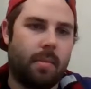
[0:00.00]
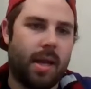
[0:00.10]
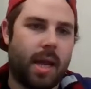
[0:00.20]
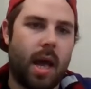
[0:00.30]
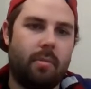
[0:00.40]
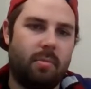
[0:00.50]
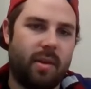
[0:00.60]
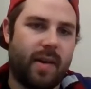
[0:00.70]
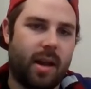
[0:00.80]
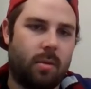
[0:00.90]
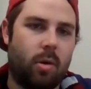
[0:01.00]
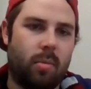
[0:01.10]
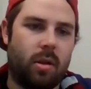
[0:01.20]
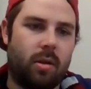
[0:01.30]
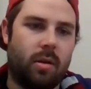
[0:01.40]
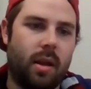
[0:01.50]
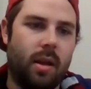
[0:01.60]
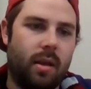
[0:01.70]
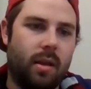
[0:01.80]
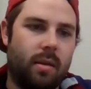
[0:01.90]
I am a big fan of Kamal Miller.
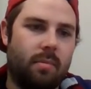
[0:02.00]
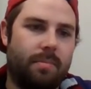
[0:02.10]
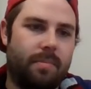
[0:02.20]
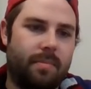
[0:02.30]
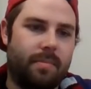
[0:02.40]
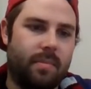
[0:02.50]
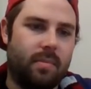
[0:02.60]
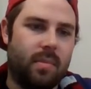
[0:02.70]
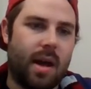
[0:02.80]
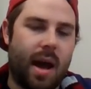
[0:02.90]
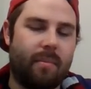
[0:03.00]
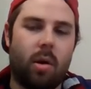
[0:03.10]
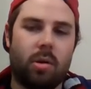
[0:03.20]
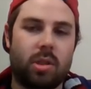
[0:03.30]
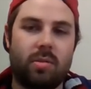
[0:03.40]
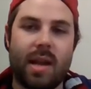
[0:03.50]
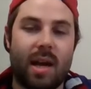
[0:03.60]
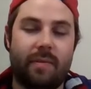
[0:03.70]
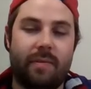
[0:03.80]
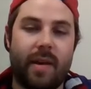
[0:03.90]
I'm also
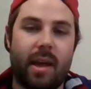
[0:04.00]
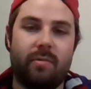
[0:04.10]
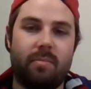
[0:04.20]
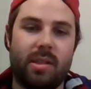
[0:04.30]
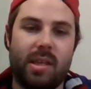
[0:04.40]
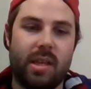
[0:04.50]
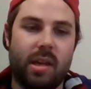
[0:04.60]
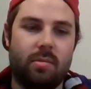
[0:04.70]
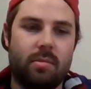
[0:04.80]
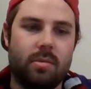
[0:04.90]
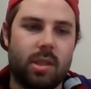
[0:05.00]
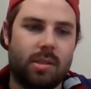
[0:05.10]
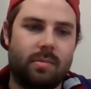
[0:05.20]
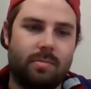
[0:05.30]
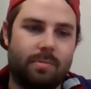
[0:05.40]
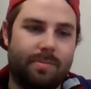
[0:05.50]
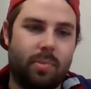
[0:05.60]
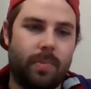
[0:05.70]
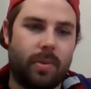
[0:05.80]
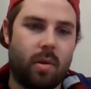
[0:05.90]
not a fan of Matinho. Just
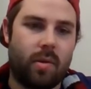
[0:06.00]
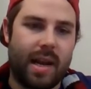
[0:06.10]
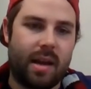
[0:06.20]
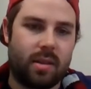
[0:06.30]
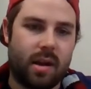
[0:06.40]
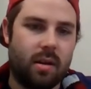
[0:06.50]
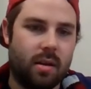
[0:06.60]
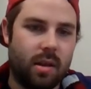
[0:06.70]
throwing that out there.